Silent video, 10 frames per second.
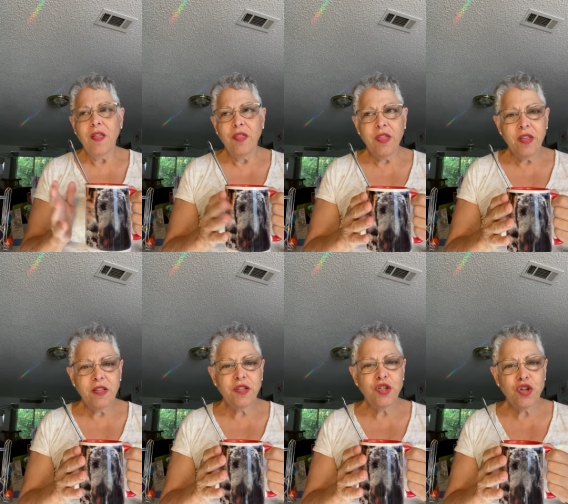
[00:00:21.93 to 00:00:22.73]

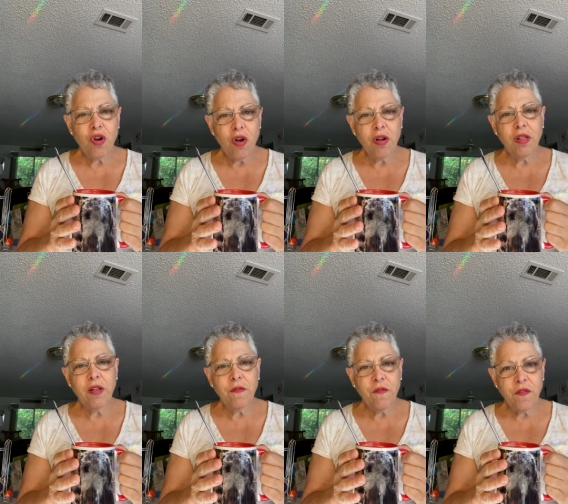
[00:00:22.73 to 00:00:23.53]
This
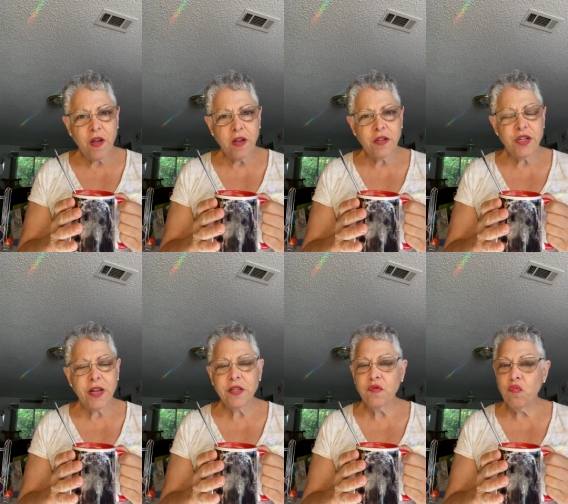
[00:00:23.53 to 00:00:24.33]
chocolate fudge
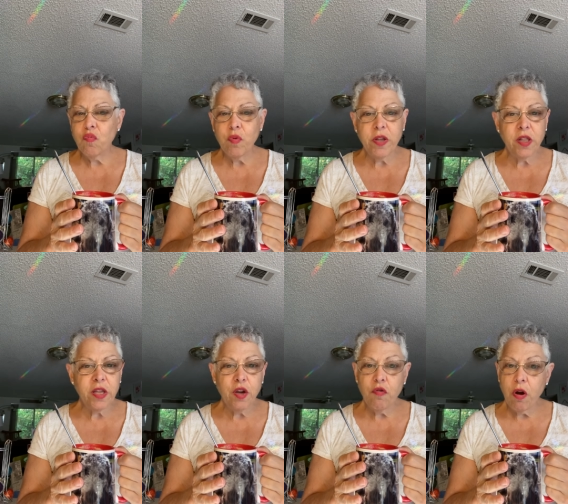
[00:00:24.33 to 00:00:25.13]
has
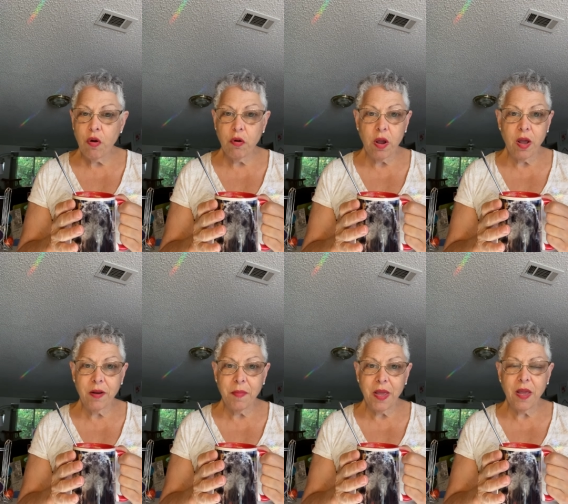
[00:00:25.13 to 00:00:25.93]
really grown
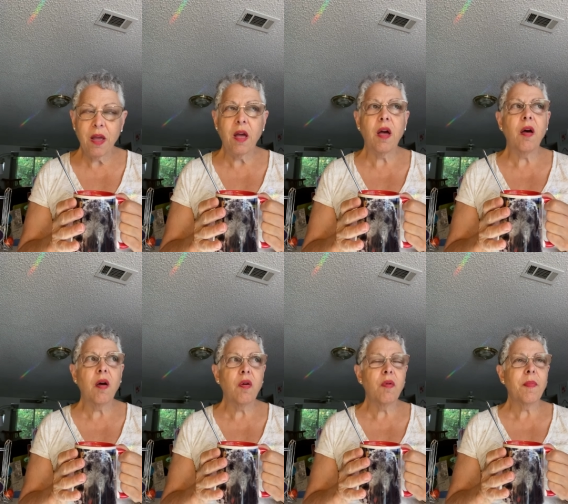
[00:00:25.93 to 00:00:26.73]
on me.
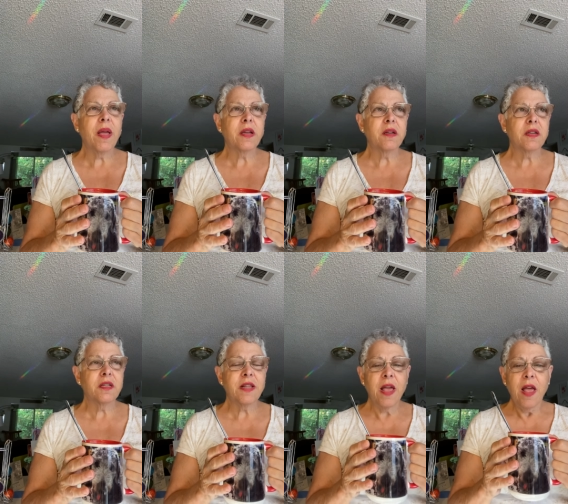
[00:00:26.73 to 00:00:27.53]
Oh my goodness.